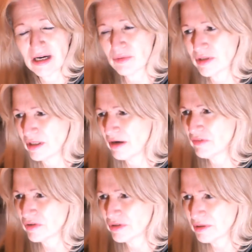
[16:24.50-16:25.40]
that with the
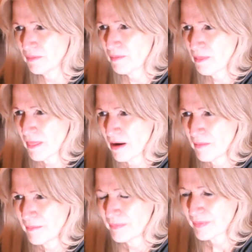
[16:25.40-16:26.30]
lovers.
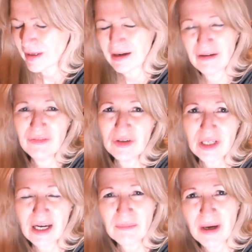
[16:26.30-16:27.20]
It feels
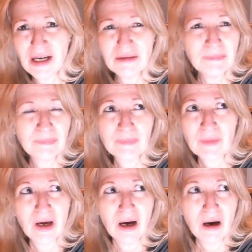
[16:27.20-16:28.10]
like, man,
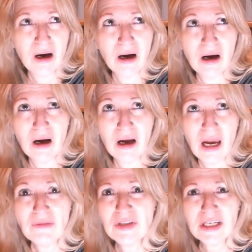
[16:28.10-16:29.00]

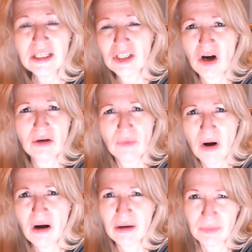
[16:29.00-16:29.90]
everything has gone
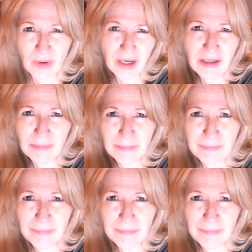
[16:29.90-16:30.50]
wrong, right?